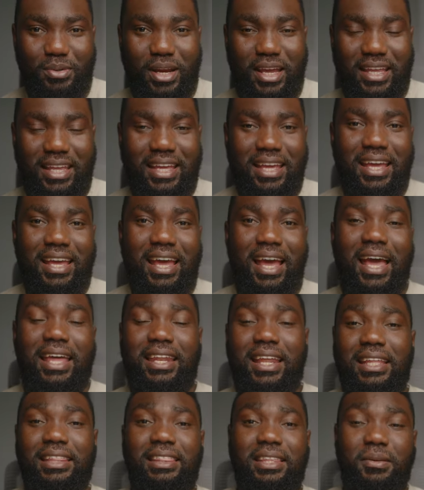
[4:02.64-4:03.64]
right?
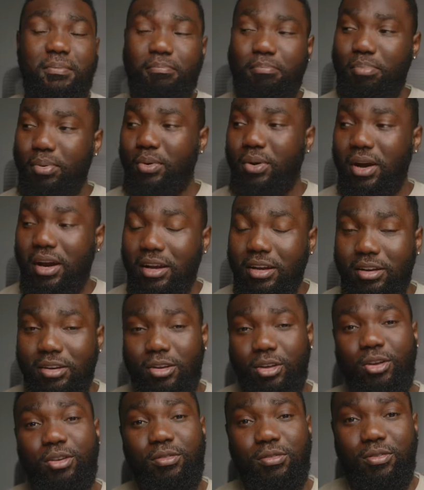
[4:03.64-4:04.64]
And that thing put a
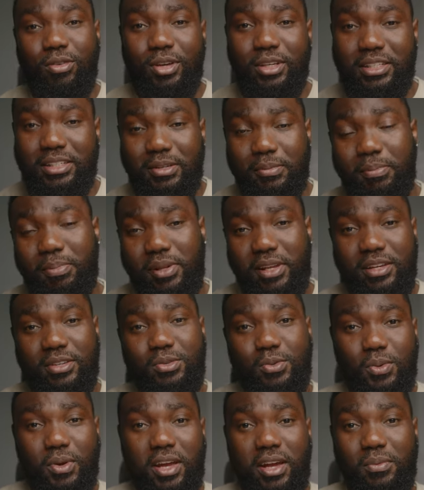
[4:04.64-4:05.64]
lot of us in a
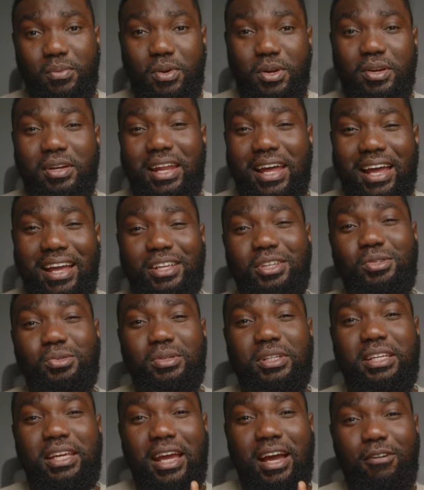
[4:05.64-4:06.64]
place where we could
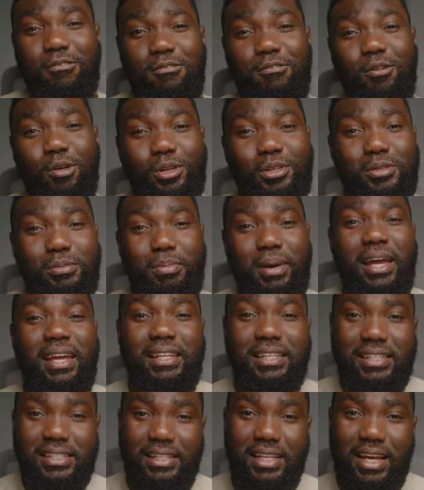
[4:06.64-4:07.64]
actually afford to buy
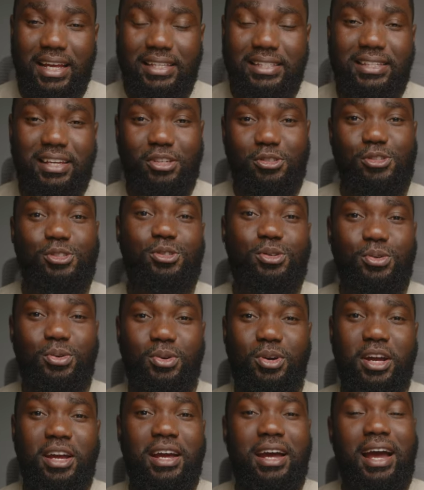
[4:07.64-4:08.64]
these lights and
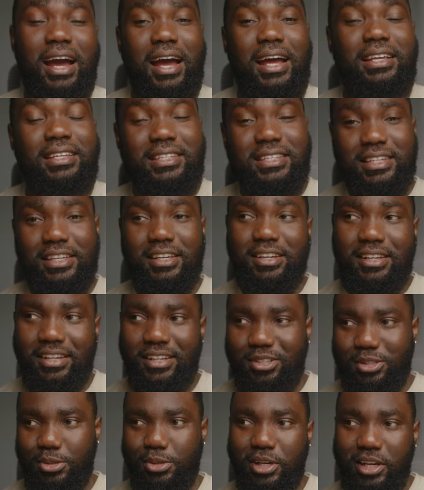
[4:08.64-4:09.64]
show our skill
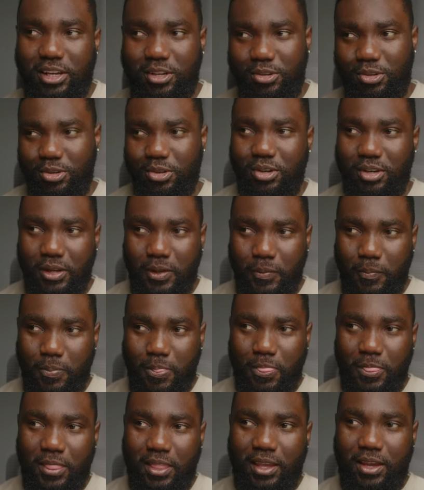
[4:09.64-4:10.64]
and show that, look,
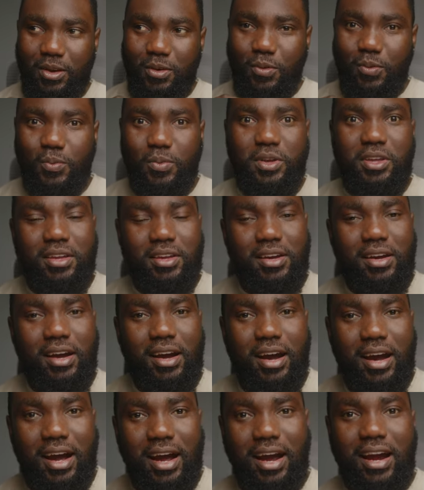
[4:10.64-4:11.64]
we
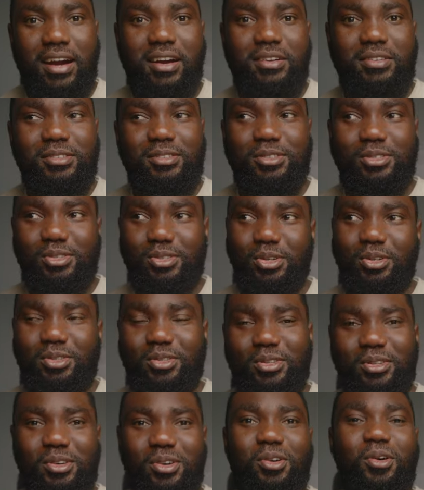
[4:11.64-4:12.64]
aren't
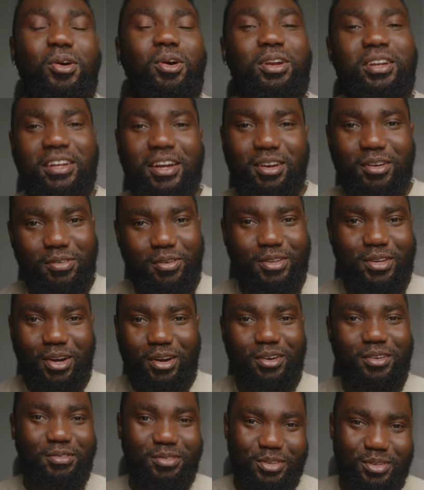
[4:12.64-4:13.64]
just ordinary
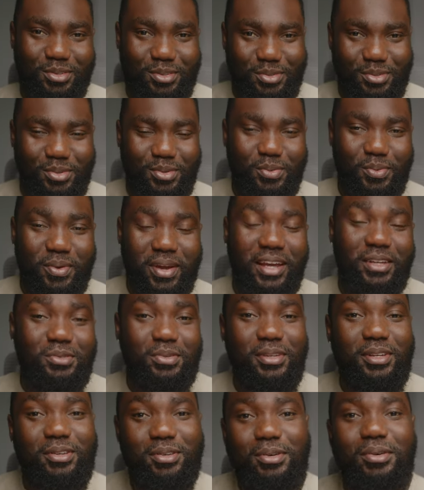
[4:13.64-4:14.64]
photographers too, we're
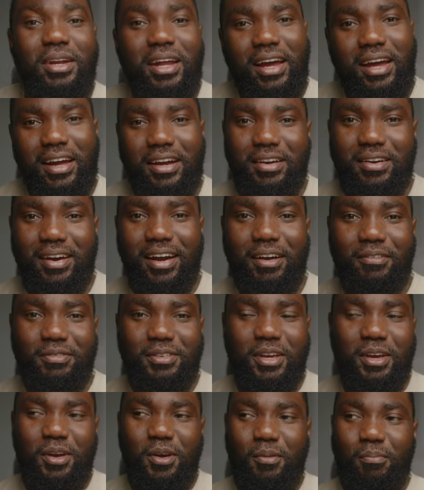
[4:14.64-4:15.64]
actually good at our craft.
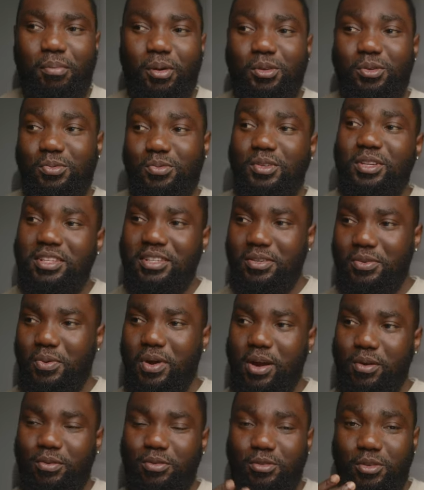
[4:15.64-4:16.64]
But the reason
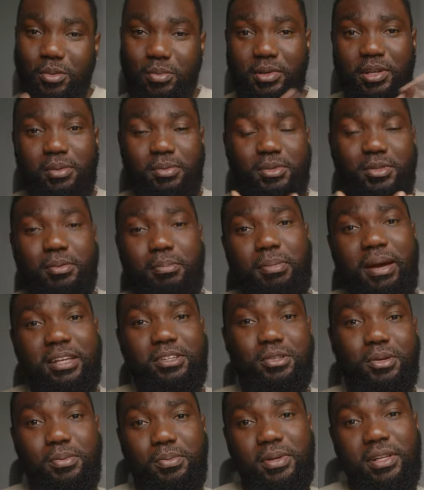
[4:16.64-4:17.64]
why we've not been able to
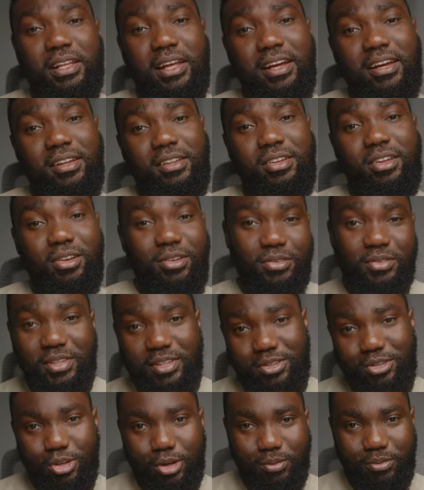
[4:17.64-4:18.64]
match up with like a lot of
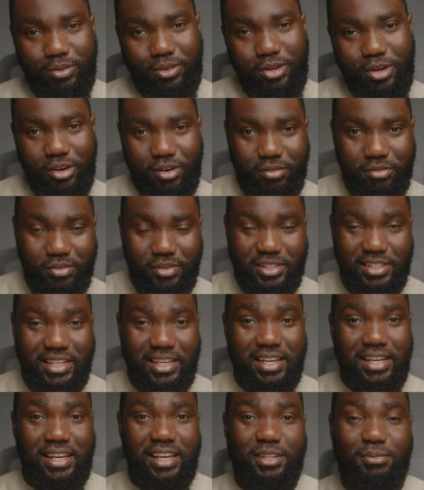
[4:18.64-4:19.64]
these top photographers
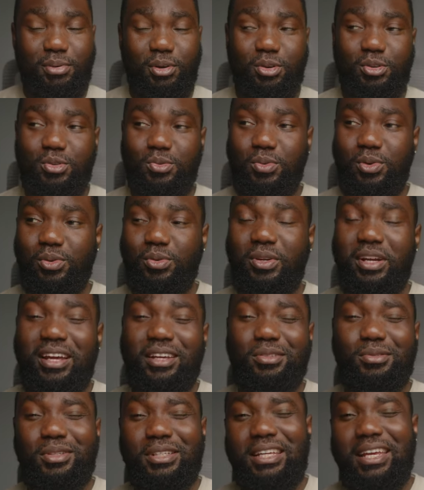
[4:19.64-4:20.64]
is because we don't
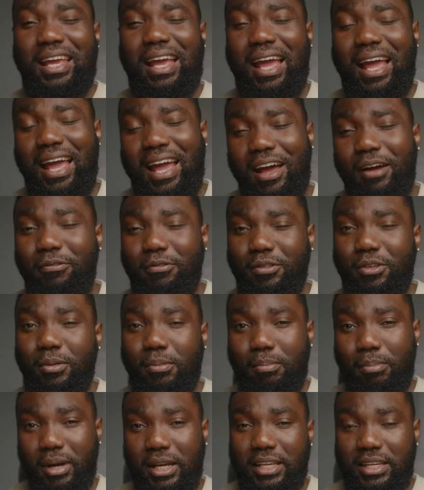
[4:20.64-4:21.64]
actually have the
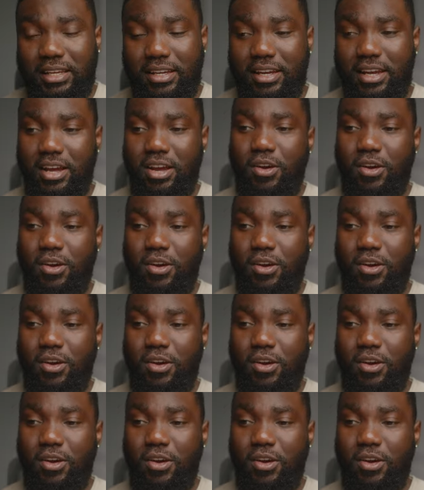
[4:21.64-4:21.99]
money